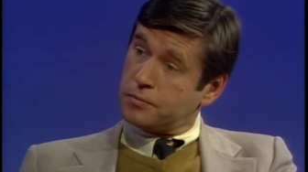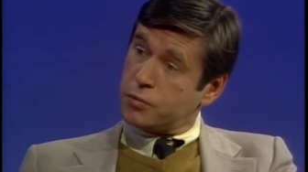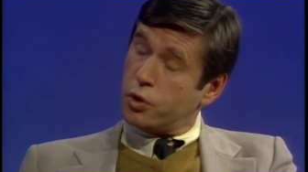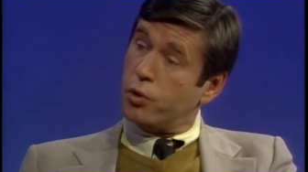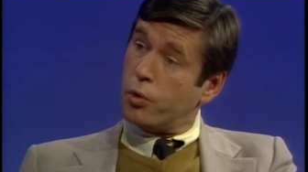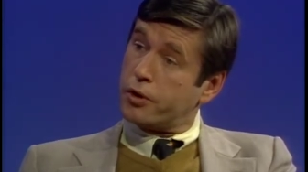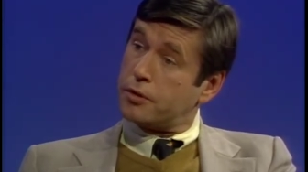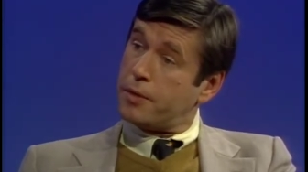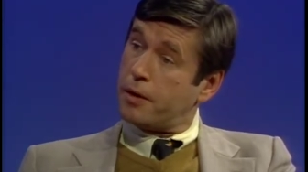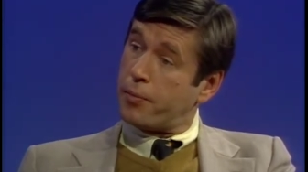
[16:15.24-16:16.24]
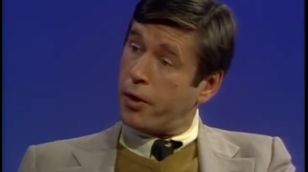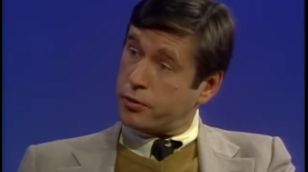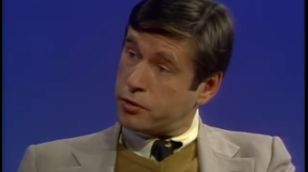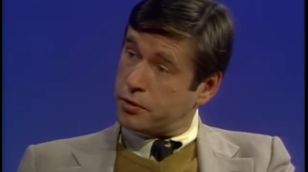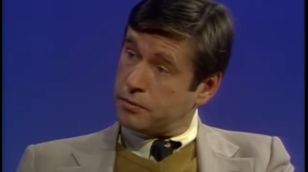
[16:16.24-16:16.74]
who were to be
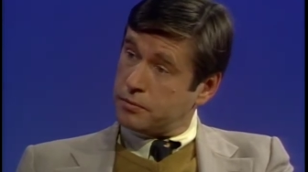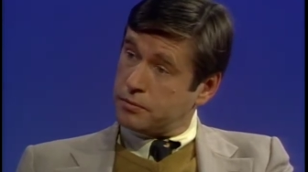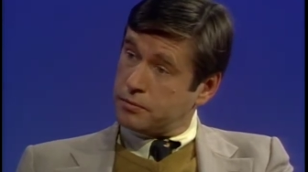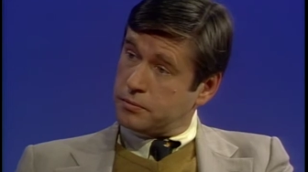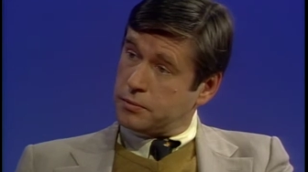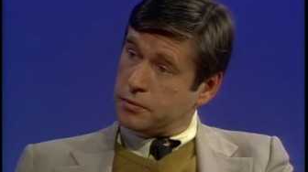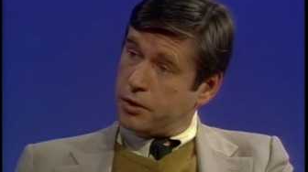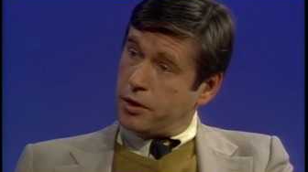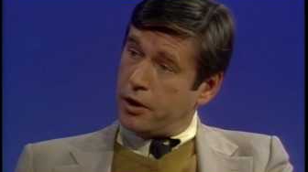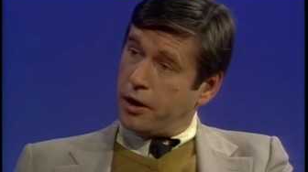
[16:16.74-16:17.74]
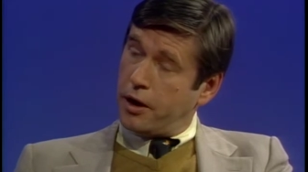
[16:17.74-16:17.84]
approached. Yeah, that's what interests me.